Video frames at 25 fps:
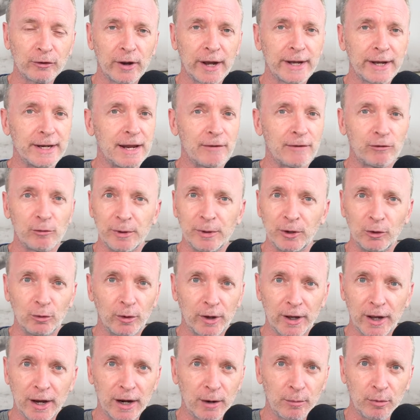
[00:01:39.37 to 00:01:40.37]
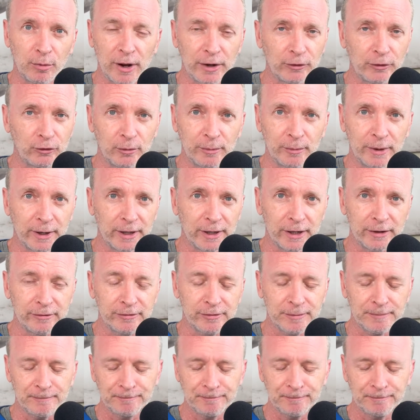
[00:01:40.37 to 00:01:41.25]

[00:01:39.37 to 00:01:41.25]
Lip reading: I'd never been to a chiropractor in my life.